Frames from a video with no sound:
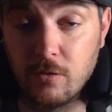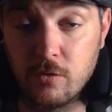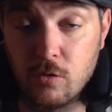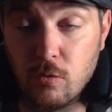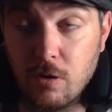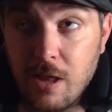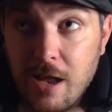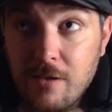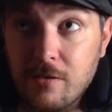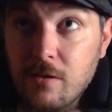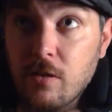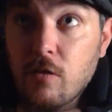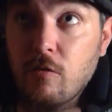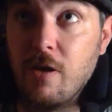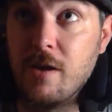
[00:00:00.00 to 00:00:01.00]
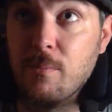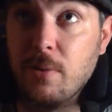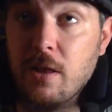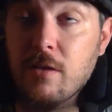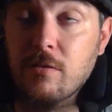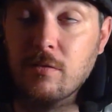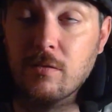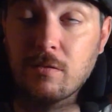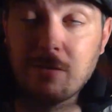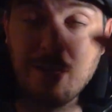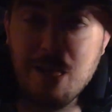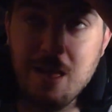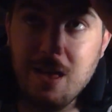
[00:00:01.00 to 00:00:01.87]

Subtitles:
utilize it in the right places.